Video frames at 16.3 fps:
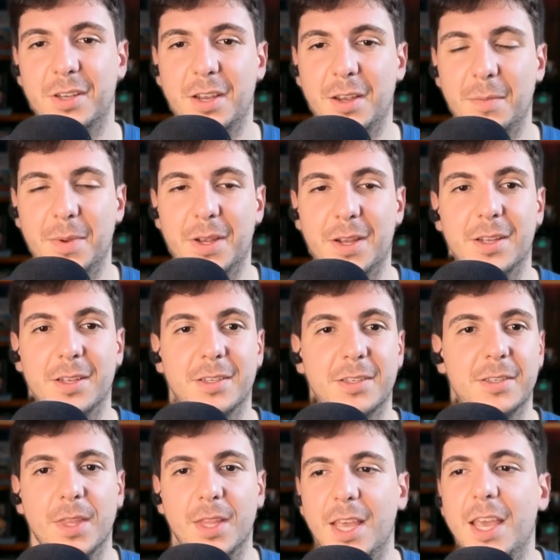Because
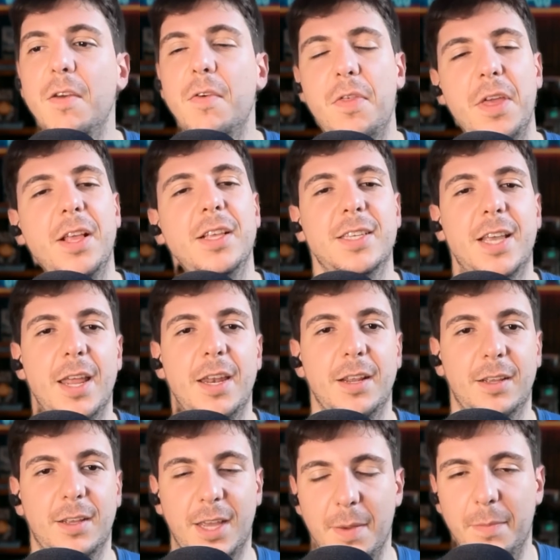if things
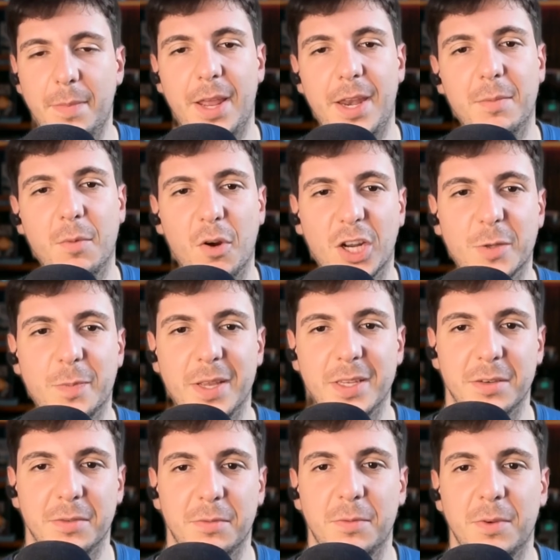keep getting more
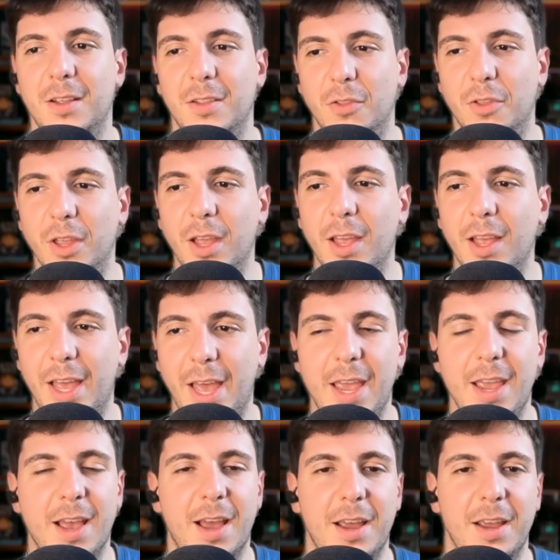expensive, the
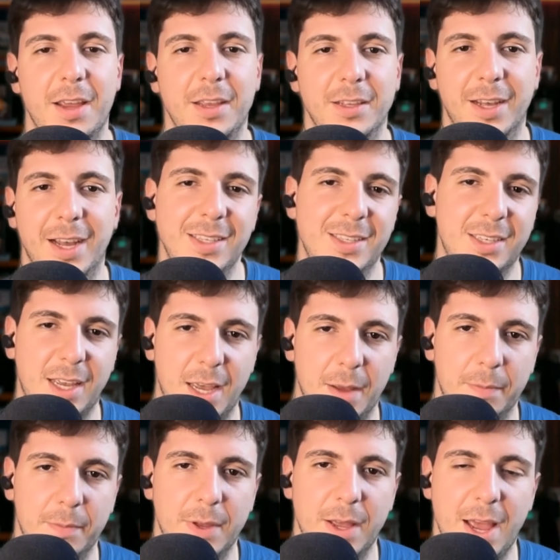AI landscape
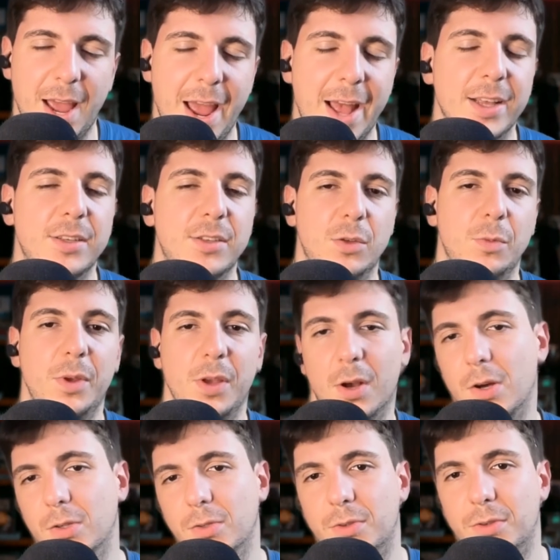has to be
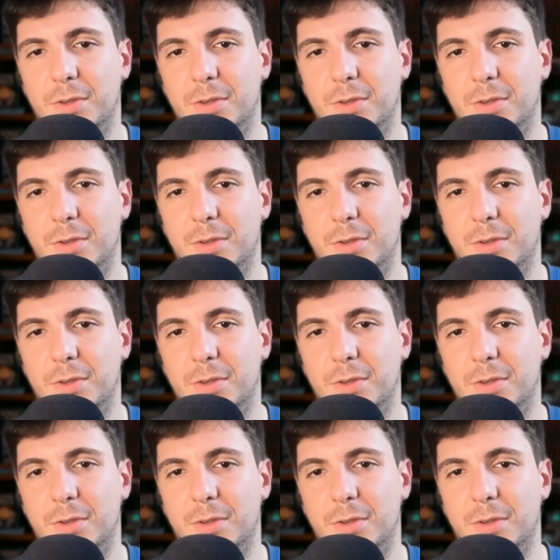altered.